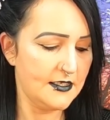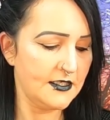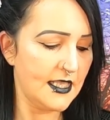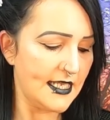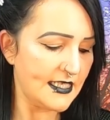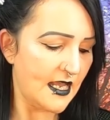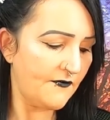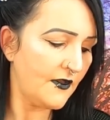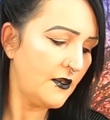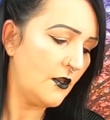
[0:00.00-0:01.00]
So let's
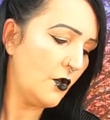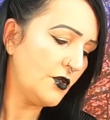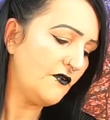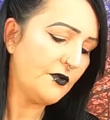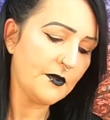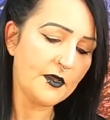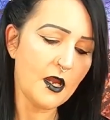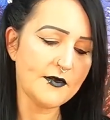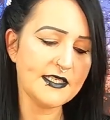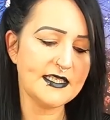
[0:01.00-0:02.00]
have a look. You've probably
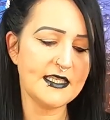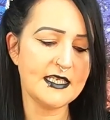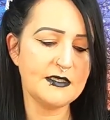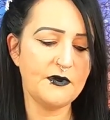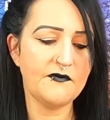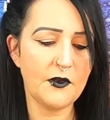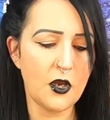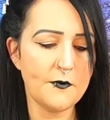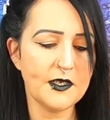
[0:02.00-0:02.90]
already seen this before,